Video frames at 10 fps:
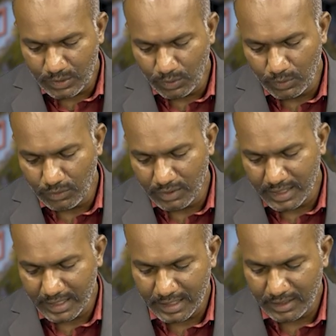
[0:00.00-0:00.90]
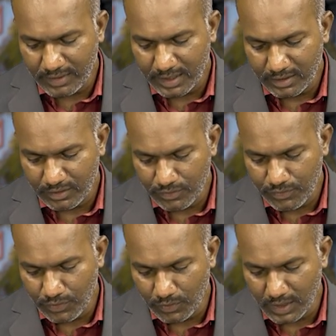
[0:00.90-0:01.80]
220 kV,
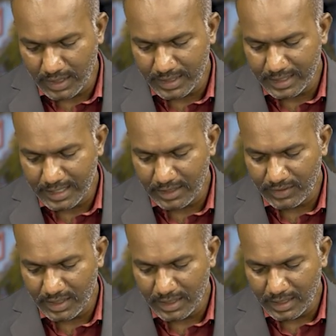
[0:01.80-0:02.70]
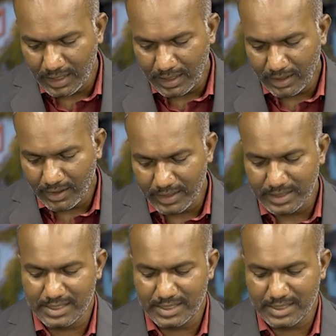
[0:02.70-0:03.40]
400 kV or